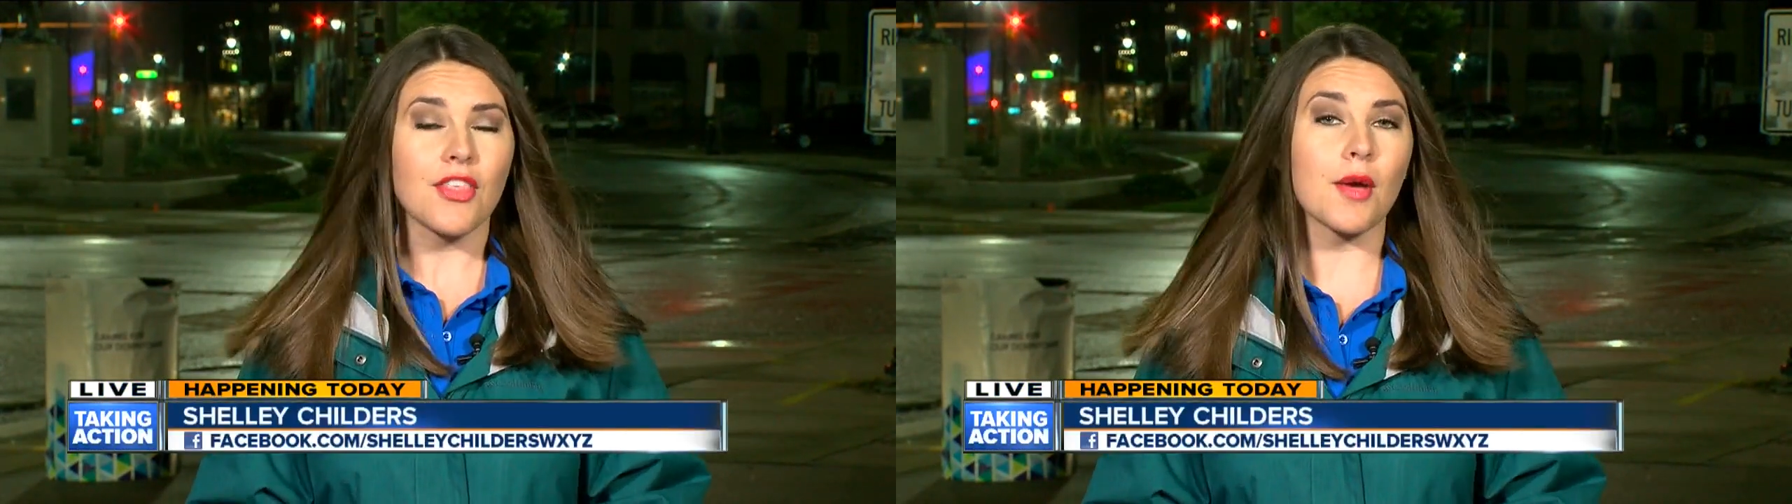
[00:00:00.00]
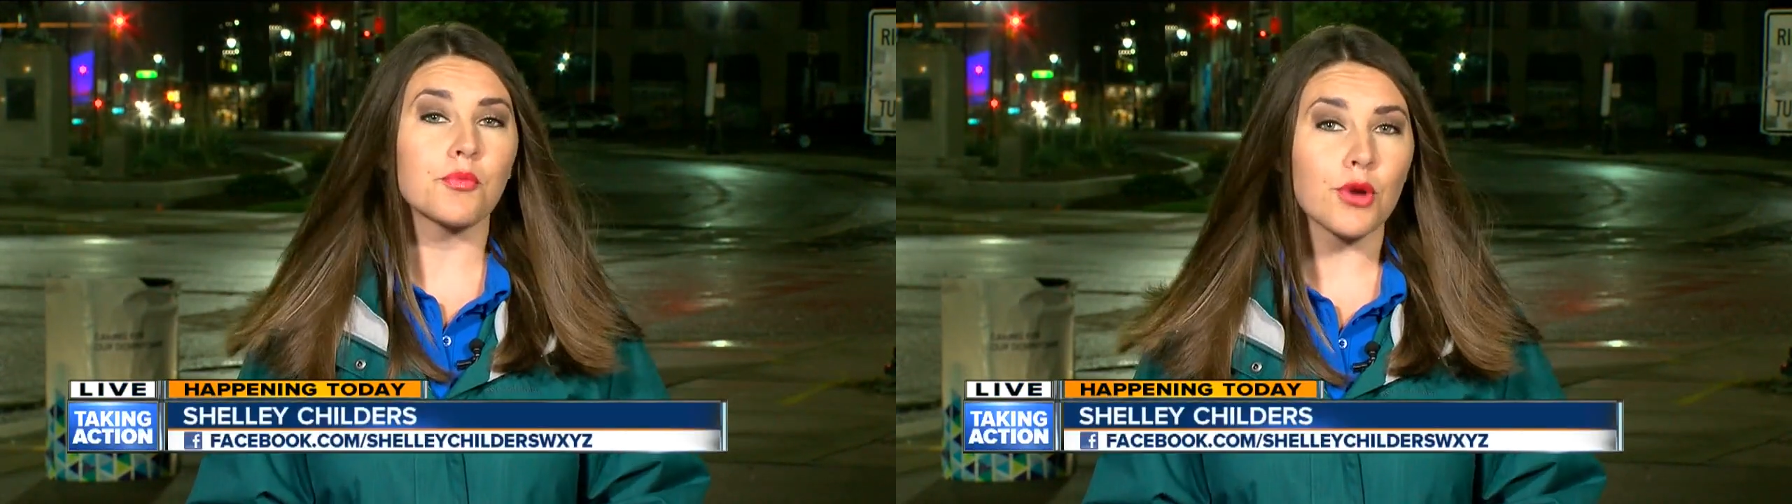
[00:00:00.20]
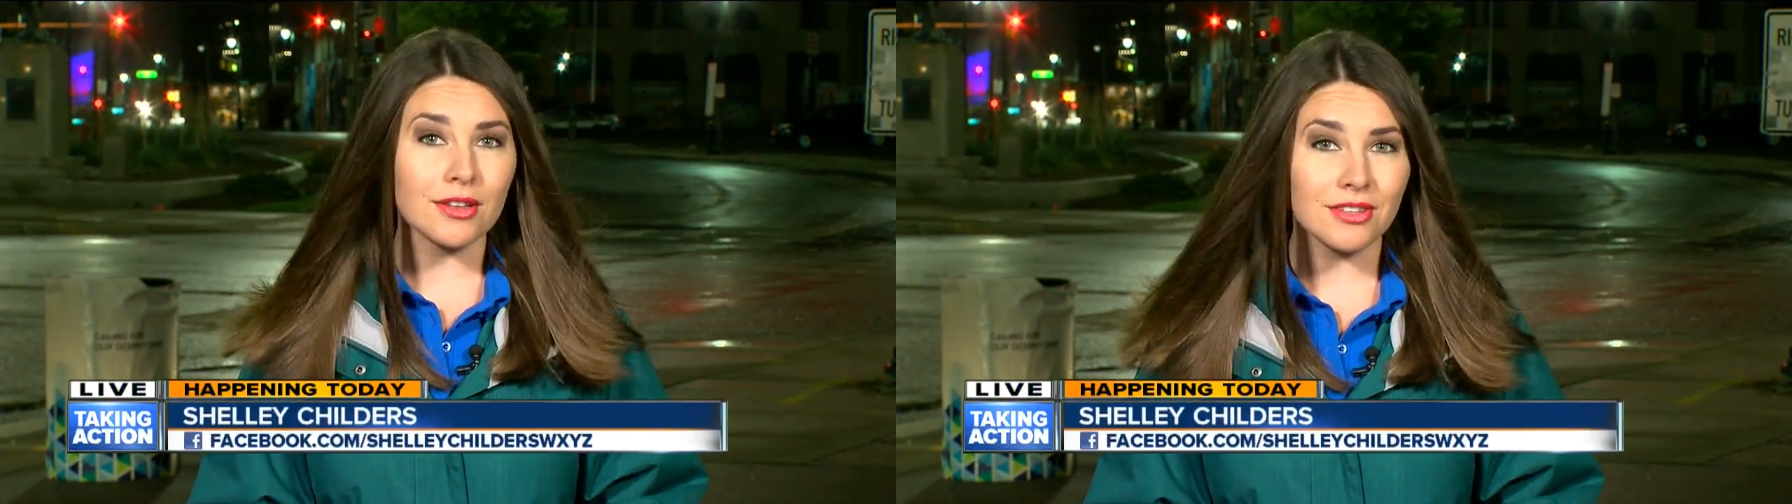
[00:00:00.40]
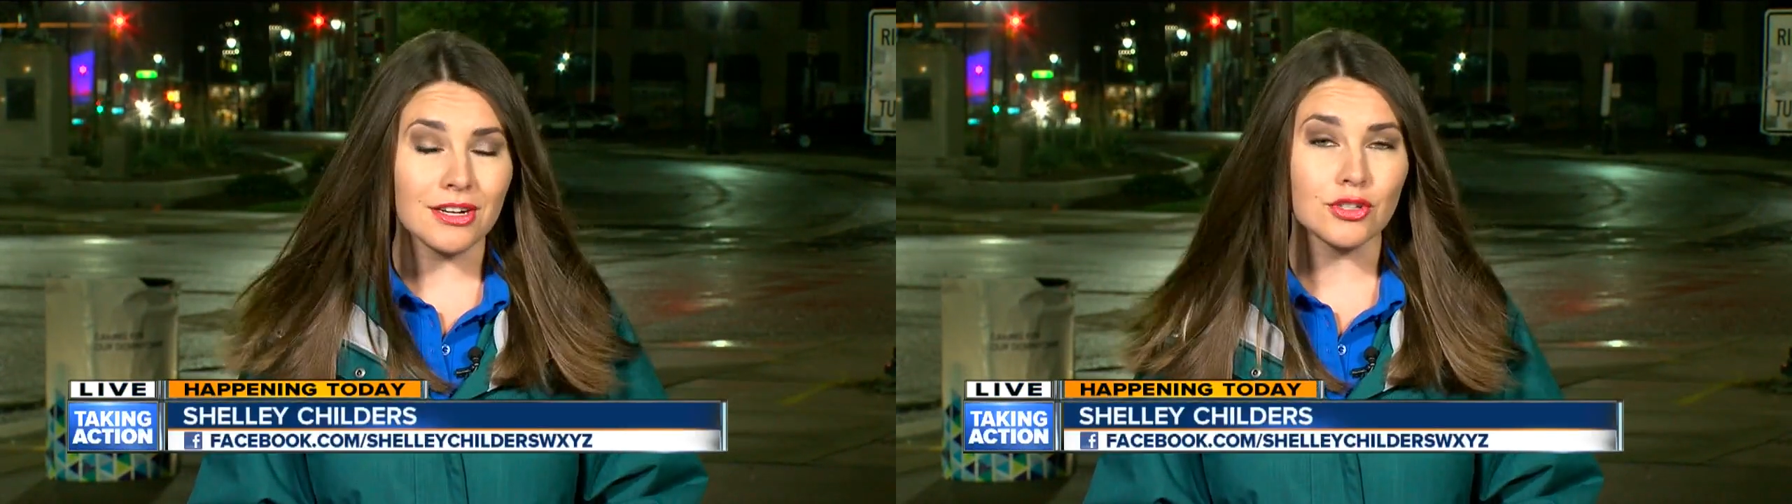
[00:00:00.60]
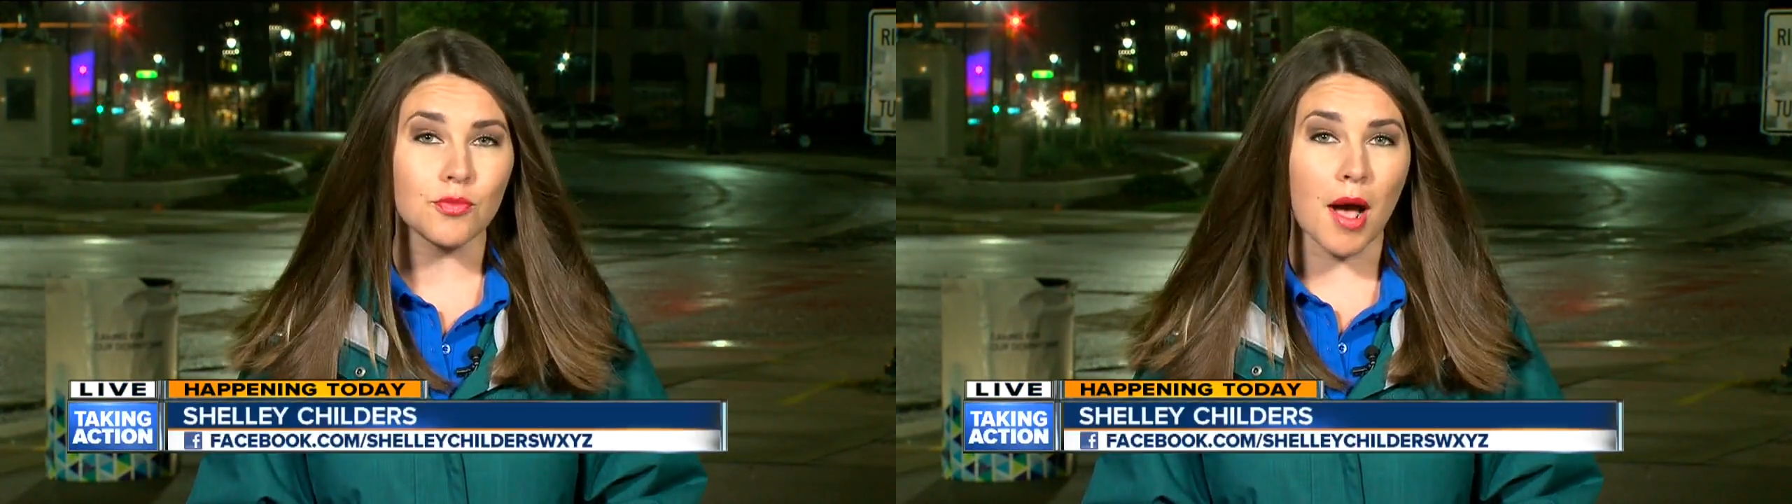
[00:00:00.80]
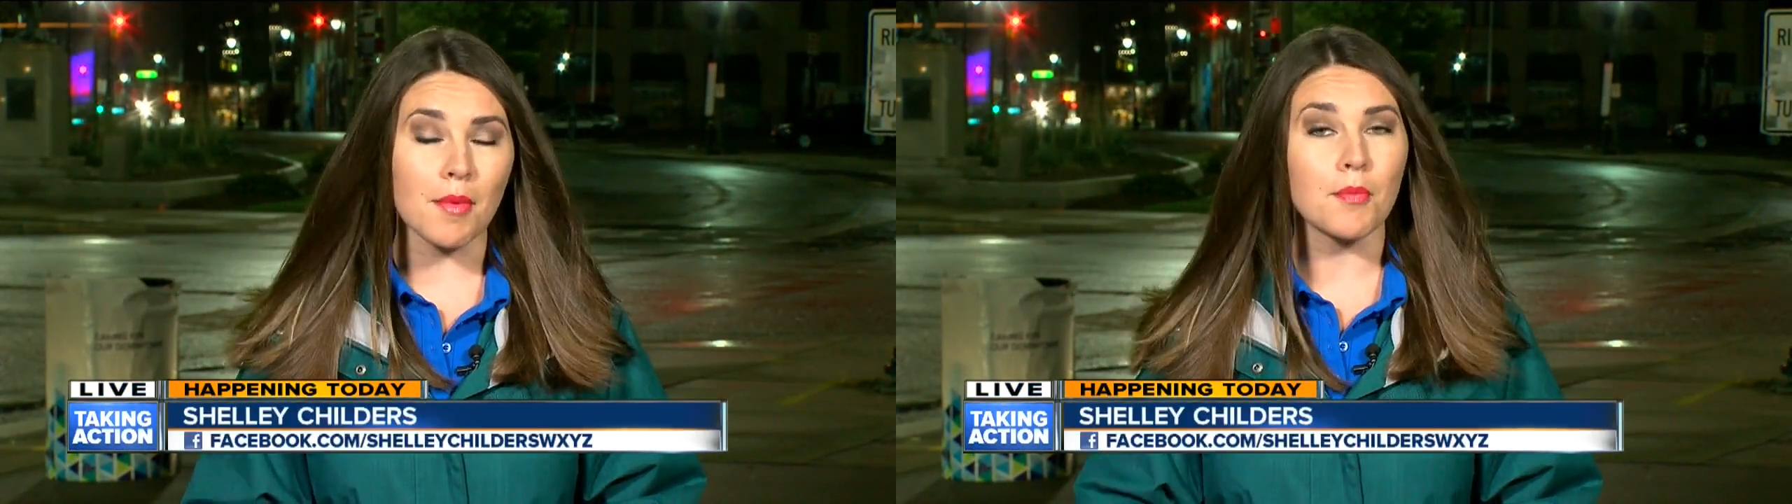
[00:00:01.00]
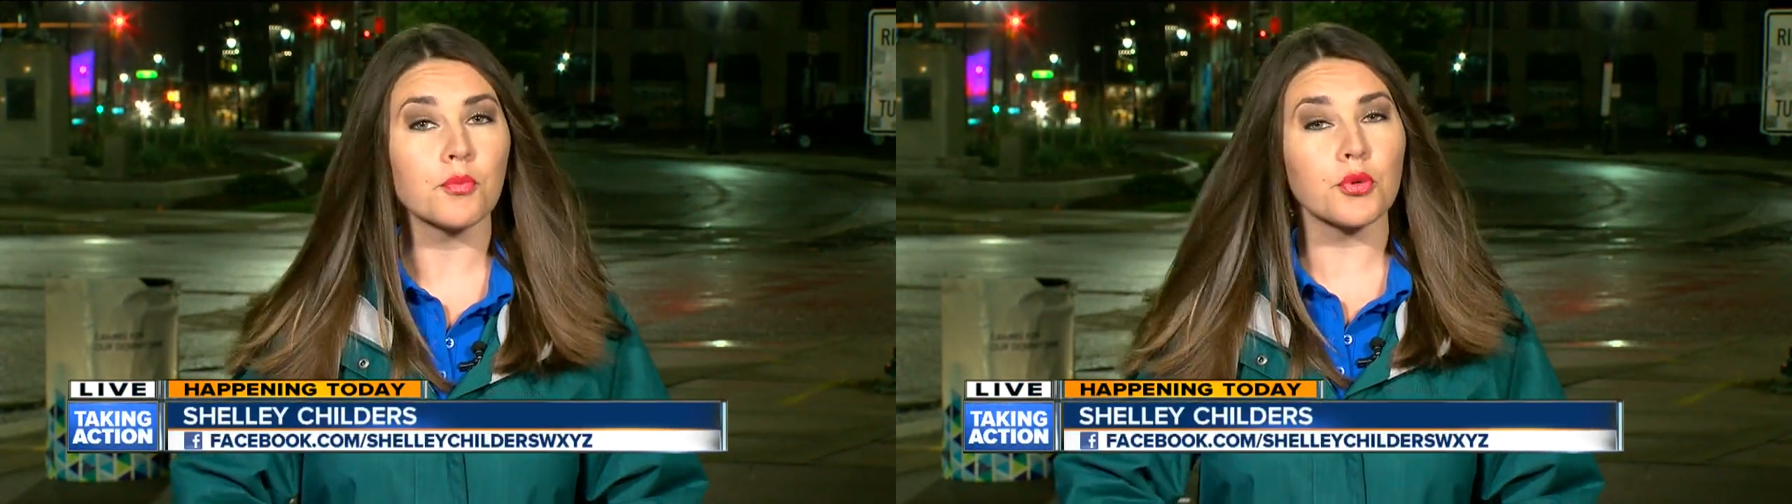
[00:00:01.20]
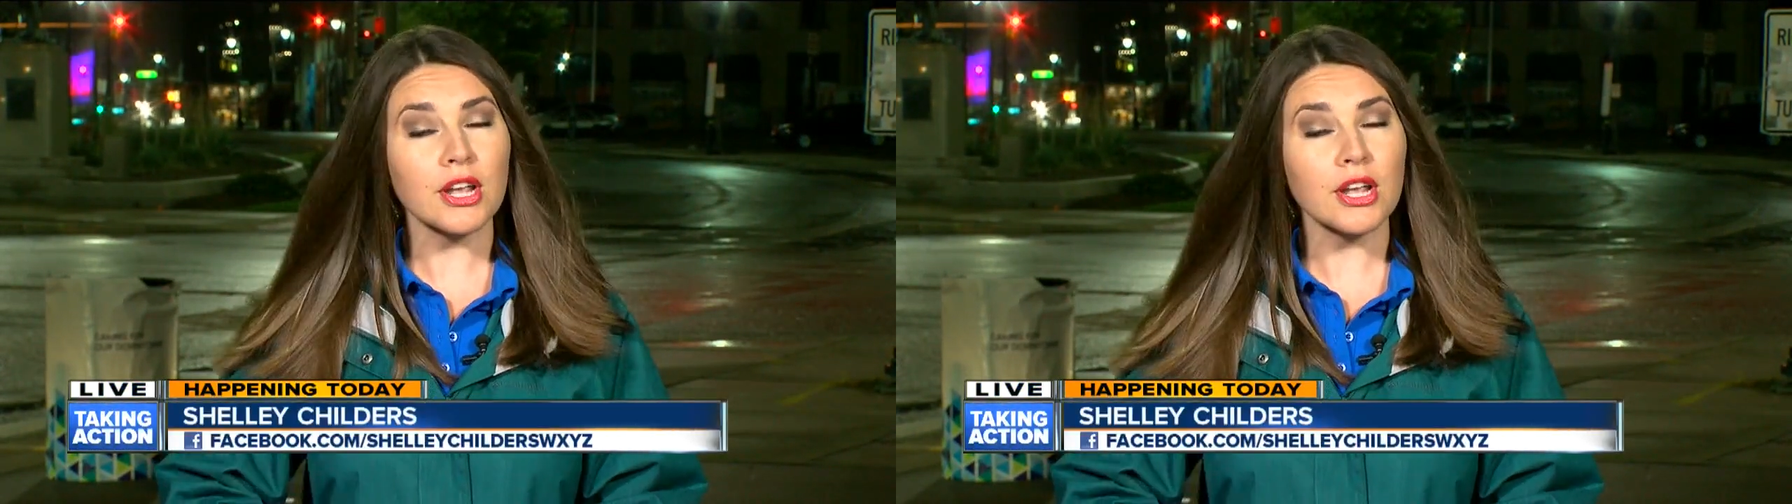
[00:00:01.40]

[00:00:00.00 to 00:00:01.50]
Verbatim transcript: that President Obama